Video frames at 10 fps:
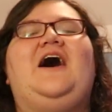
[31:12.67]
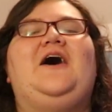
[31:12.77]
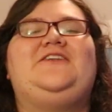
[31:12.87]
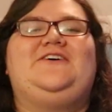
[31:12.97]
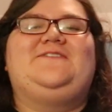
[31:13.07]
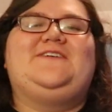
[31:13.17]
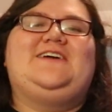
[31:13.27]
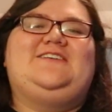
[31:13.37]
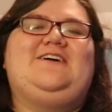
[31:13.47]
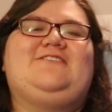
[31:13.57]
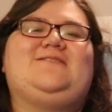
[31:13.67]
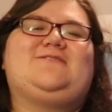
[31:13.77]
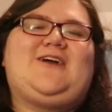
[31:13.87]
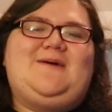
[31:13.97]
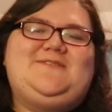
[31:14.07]
uh, don't forget to go
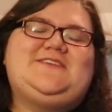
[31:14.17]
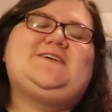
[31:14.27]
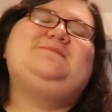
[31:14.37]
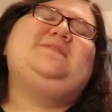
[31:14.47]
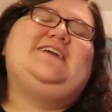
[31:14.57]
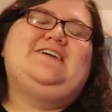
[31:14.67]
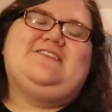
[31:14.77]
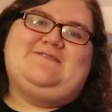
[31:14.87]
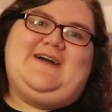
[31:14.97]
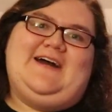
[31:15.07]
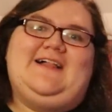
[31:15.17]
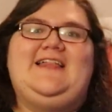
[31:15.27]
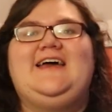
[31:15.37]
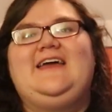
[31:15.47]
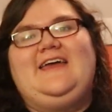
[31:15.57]
subscribe to me as well.